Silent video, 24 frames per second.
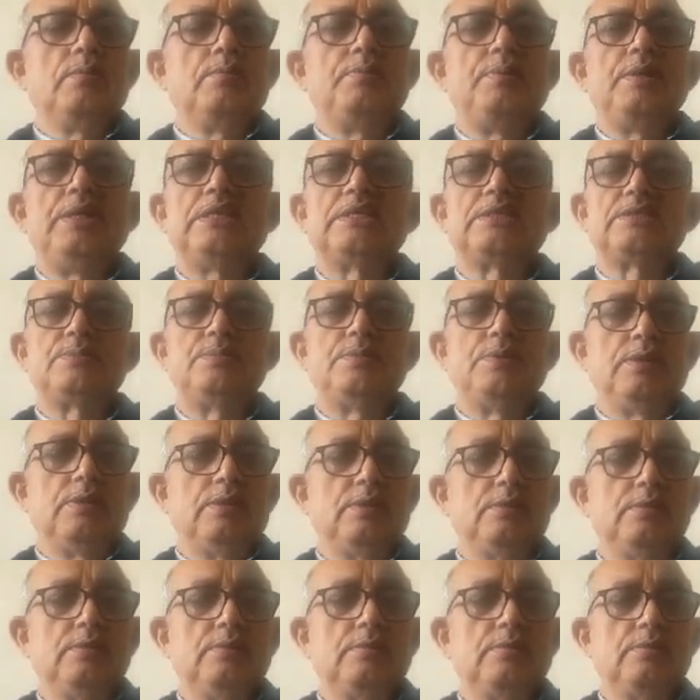
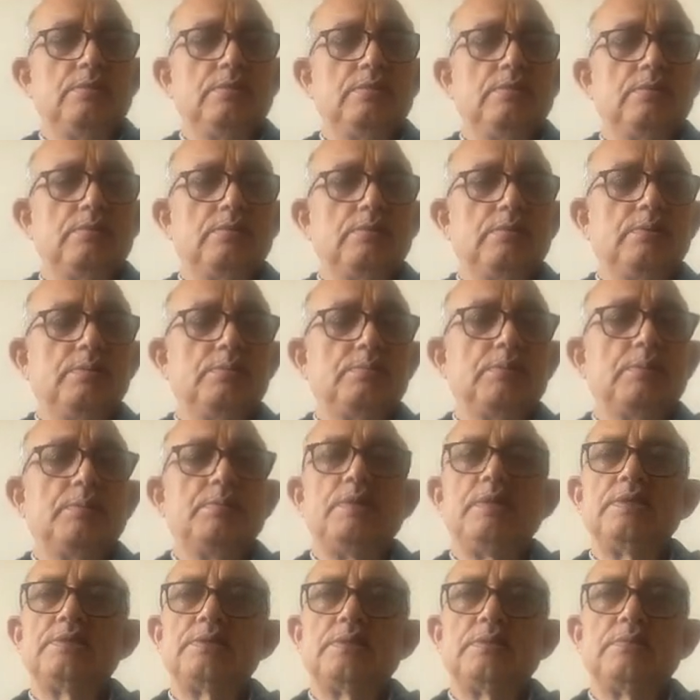PSB, the
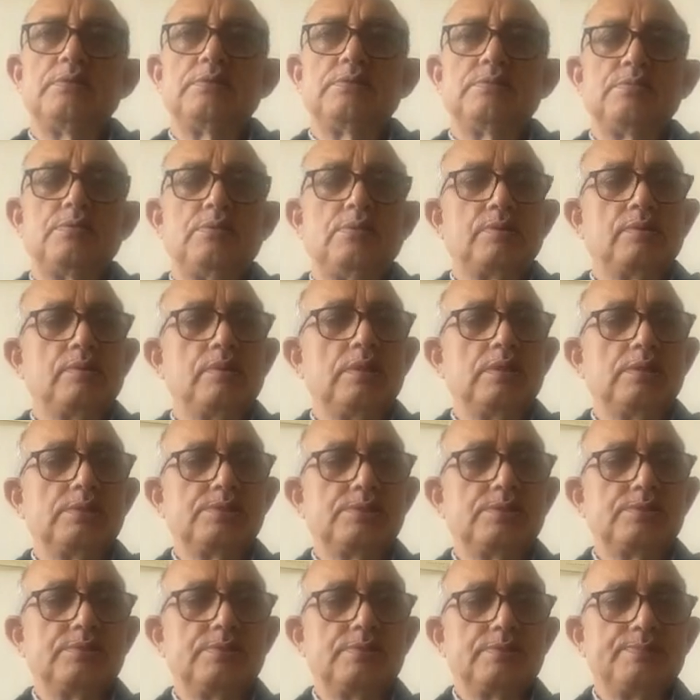public service
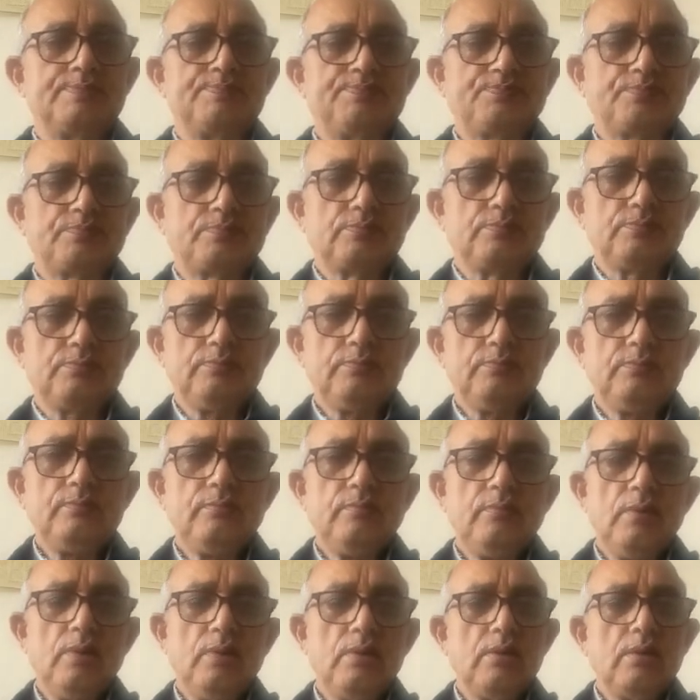broadcast.
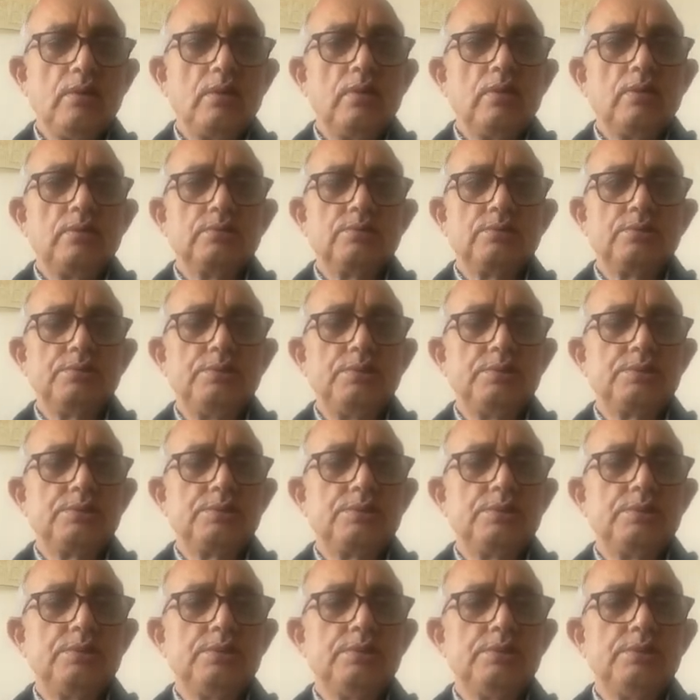So
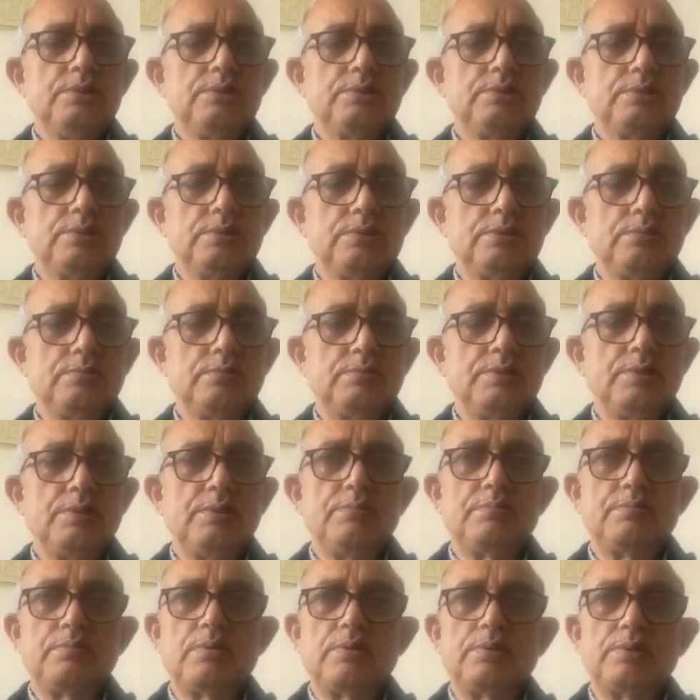this is a very
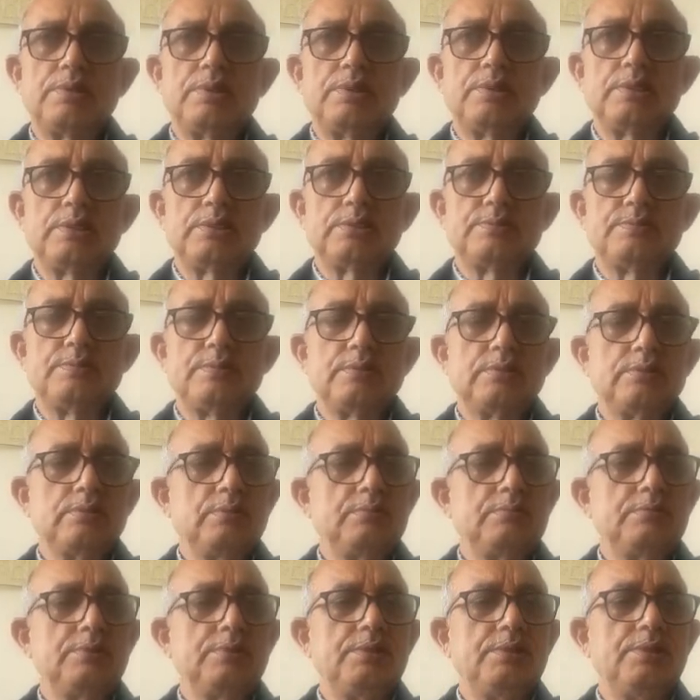important aspect
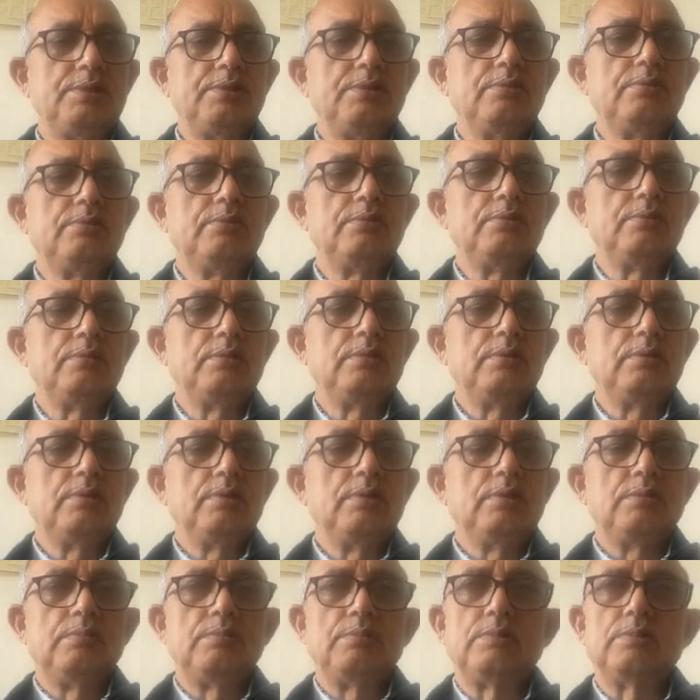of the radio,
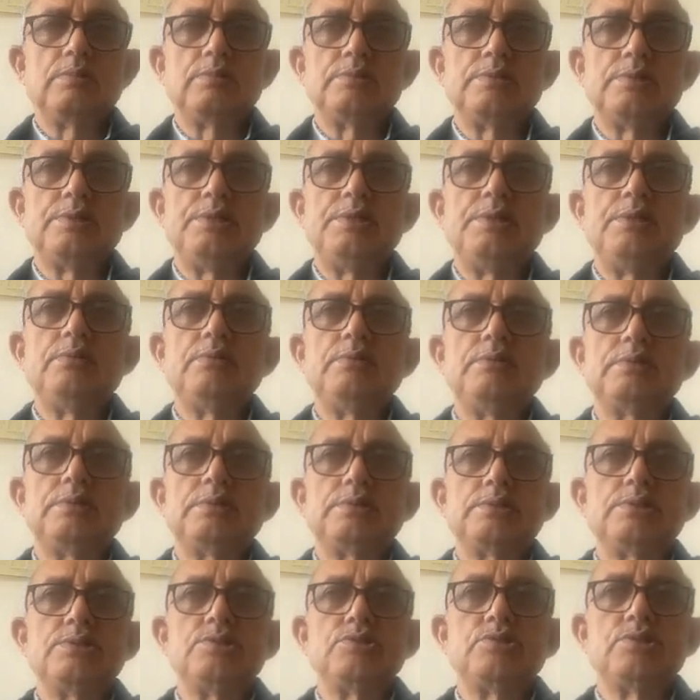because radio is
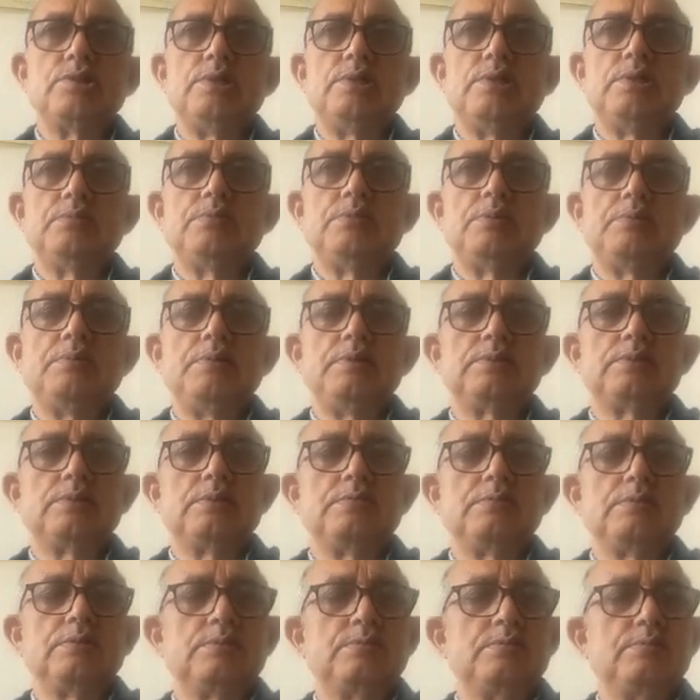essentially a public
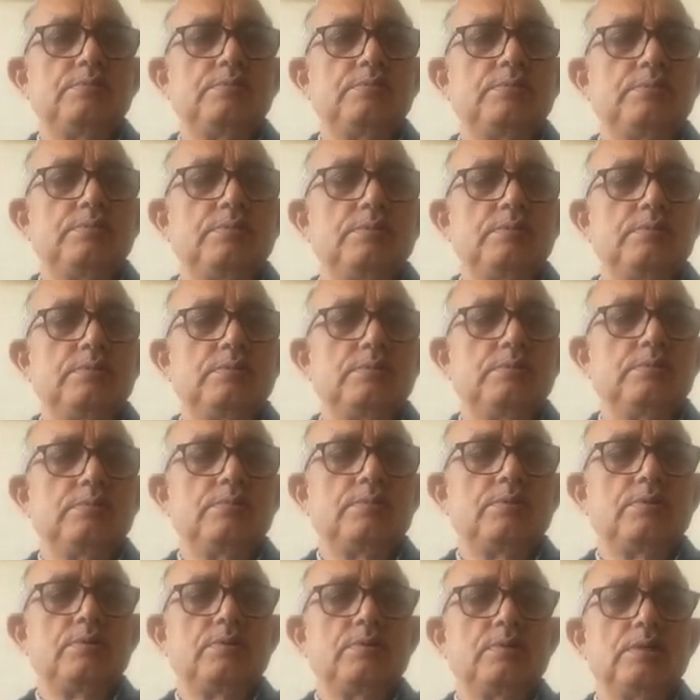service
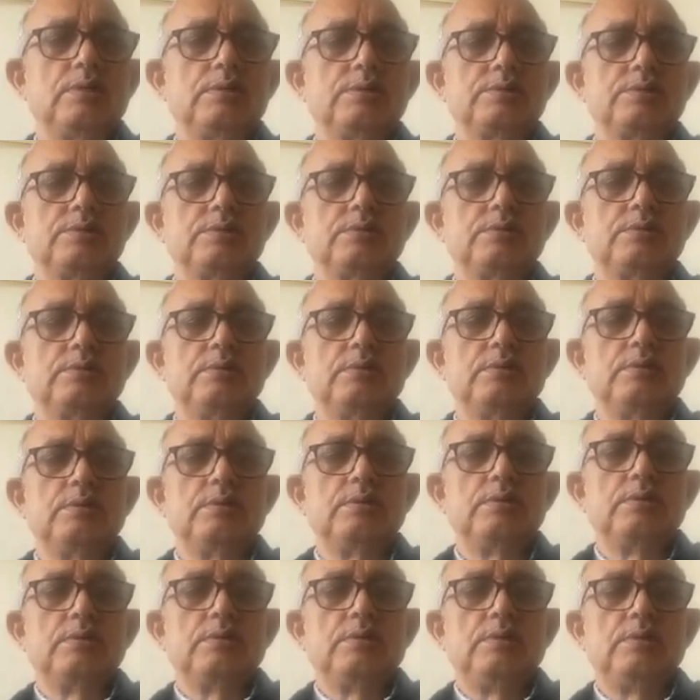broadcast.
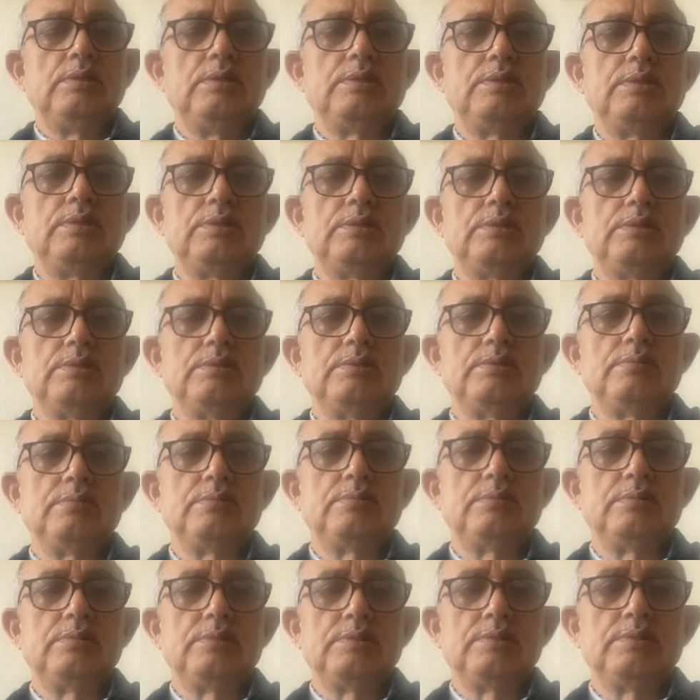It
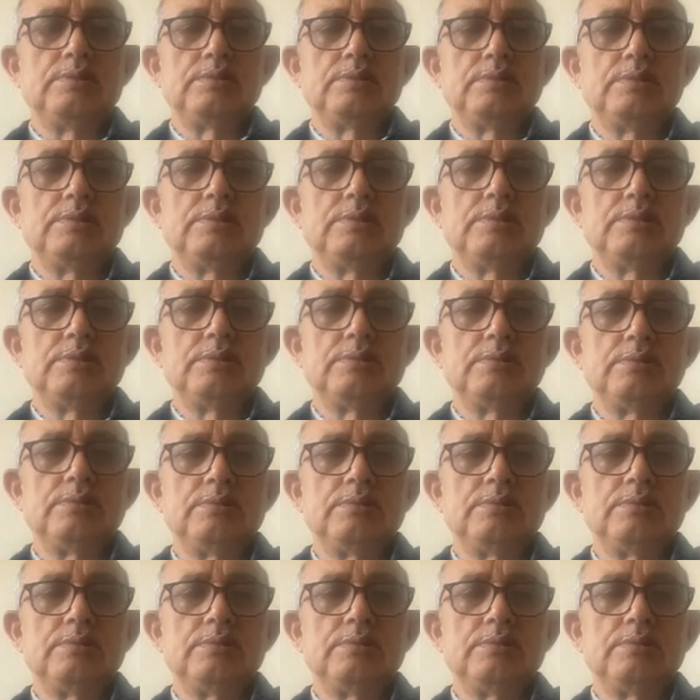is